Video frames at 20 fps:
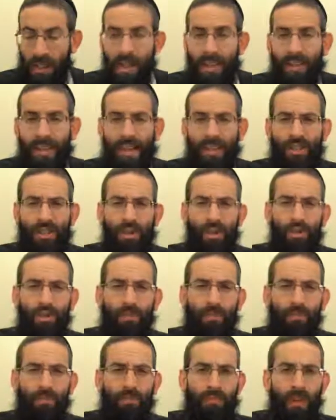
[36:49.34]
They
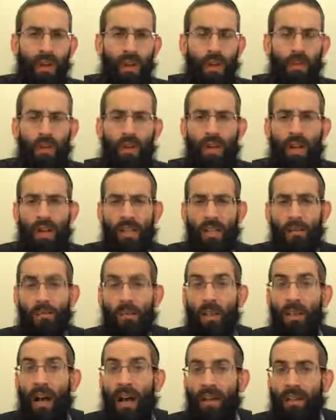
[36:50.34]
too were accustomed
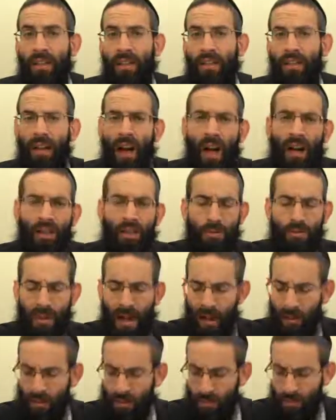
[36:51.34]
to lighting large
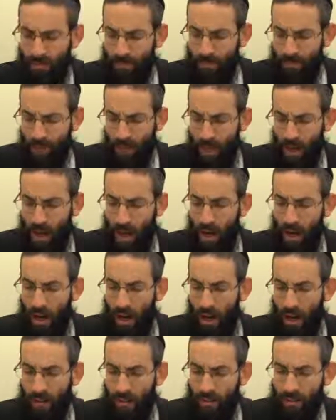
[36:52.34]
amounts
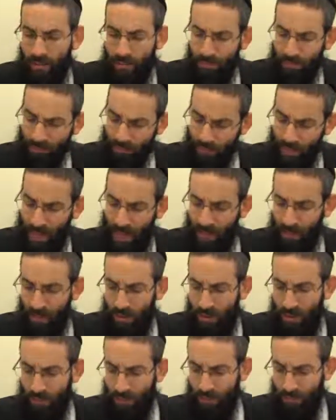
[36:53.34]
of
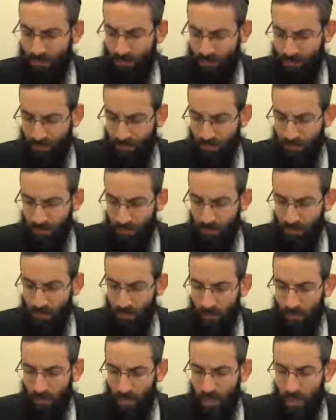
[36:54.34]
candles.
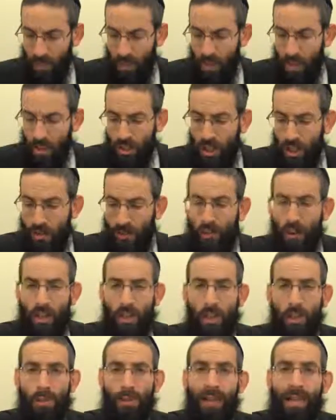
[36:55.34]
So the
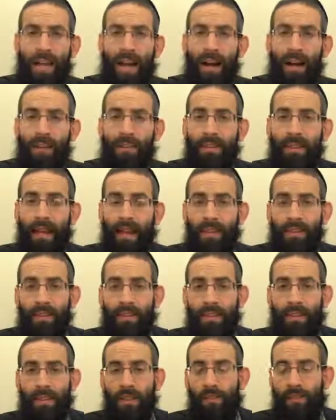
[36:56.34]
Farshim speak out
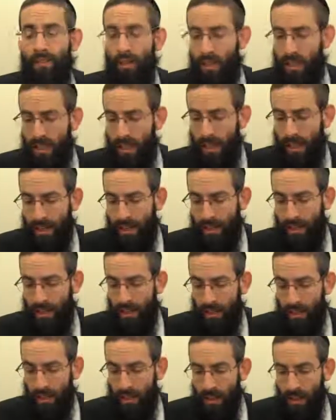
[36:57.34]
that in the first case,
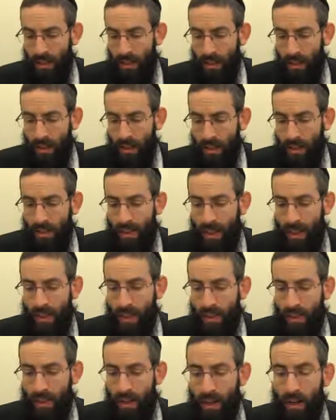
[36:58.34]

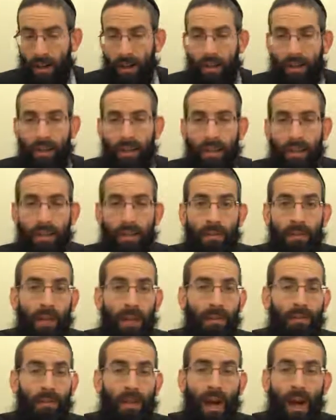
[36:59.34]
they uh, they
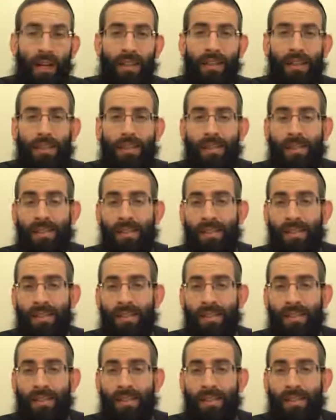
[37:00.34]
applied this